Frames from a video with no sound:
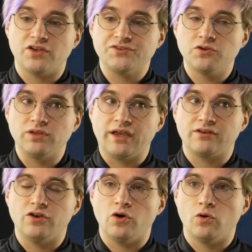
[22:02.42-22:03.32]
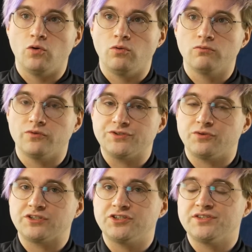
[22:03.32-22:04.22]
also like no
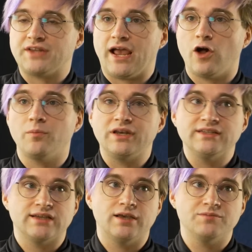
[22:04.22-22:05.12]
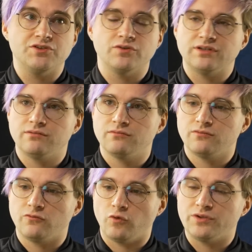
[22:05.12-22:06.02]
restrictions to how many times you can
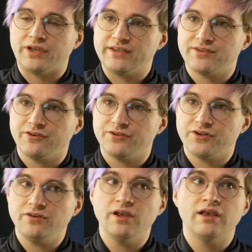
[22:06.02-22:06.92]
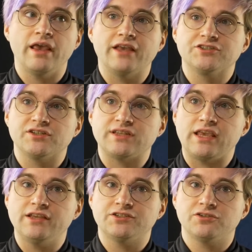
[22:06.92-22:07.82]
roll dice on your turn. It's just
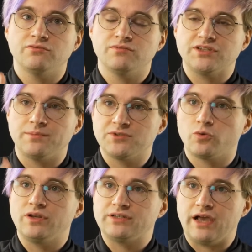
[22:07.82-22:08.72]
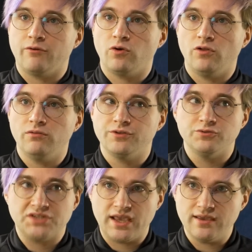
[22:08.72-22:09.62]
each subsequent die roll you
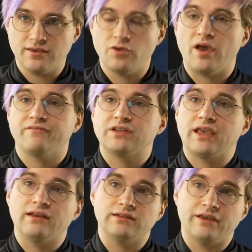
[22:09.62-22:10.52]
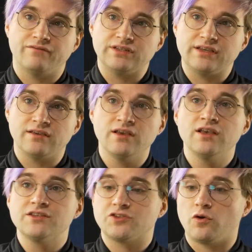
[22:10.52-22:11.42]
take, you have to gain a life fatigue.
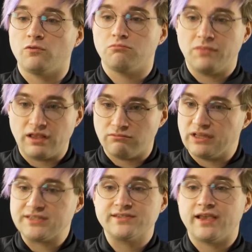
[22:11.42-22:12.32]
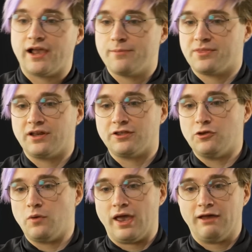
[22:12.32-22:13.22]
So let's say hypothetically
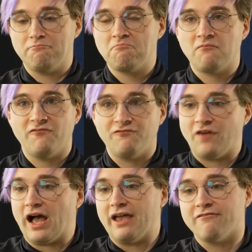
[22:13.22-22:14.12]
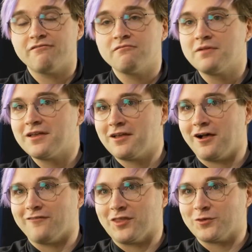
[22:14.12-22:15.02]
you had 5
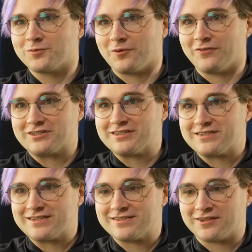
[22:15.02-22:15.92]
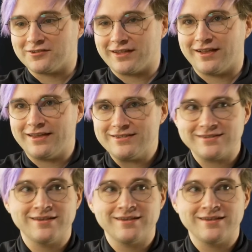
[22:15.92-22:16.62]
of those proficiency skill dice.